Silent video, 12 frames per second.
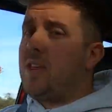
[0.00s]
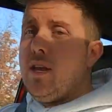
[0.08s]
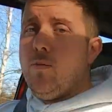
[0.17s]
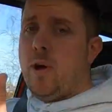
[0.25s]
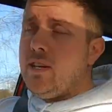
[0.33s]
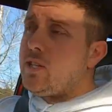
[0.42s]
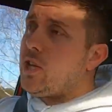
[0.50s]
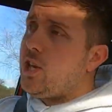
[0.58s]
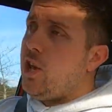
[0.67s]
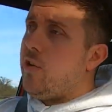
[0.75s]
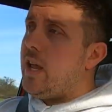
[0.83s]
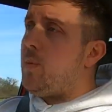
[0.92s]
then when
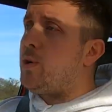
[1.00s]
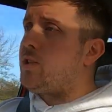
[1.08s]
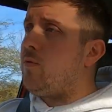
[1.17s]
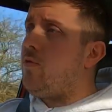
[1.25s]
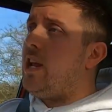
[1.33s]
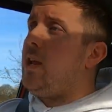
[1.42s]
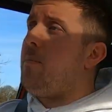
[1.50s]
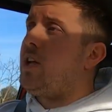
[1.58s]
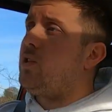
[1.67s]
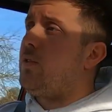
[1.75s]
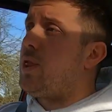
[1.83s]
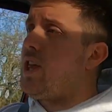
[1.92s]
security wasn't really
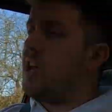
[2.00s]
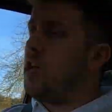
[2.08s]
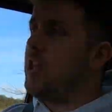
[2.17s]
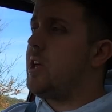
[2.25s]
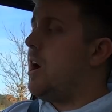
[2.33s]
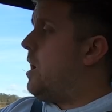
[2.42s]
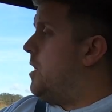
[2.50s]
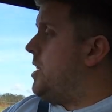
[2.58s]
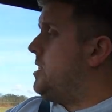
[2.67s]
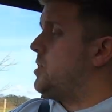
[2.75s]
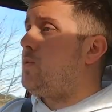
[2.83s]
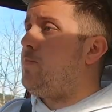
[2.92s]
much of a thing on the car,
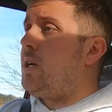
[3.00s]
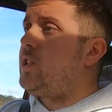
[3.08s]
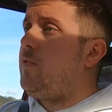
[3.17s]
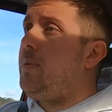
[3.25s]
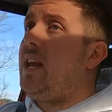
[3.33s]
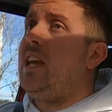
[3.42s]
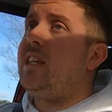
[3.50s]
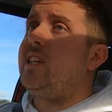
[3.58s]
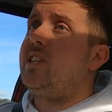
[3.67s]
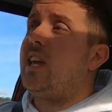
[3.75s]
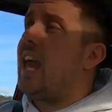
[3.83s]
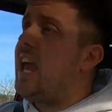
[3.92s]
these must have been
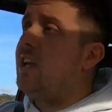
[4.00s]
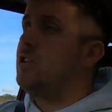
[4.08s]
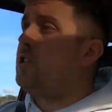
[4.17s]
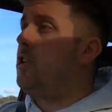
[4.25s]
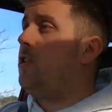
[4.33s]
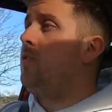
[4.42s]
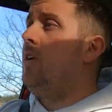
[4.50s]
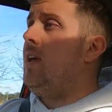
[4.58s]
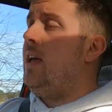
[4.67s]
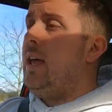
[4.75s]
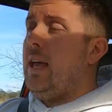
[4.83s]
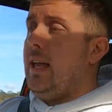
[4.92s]
easy to get into,
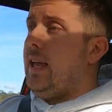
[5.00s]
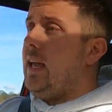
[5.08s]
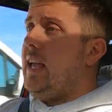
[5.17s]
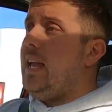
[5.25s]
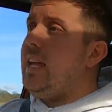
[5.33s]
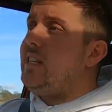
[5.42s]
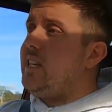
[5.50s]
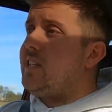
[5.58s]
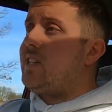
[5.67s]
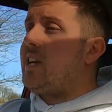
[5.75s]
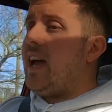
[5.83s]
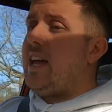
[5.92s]
easy
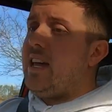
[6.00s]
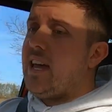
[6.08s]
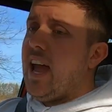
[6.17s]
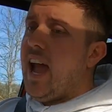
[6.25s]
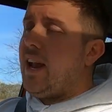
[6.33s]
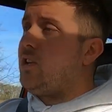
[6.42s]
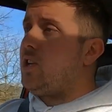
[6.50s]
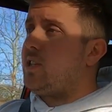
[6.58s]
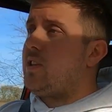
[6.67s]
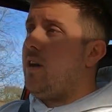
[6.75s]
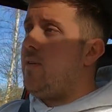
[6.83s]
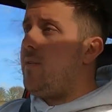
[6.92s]
to take, and
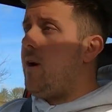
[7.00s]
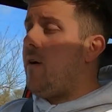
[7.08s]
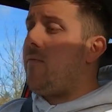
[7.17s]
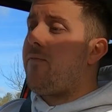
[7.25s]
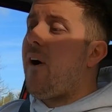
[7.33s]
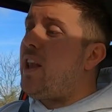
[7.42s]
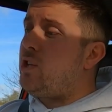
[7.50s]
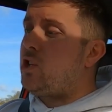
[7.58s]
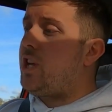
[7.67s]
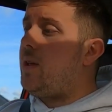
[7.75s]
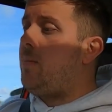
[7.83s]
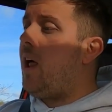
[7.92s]
just fun,
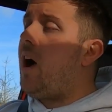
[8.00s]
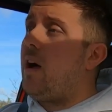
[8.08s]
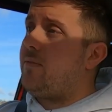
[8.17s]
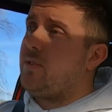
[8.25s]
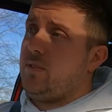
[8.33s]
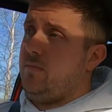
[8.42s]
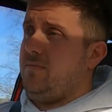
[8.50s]
cheap laughs.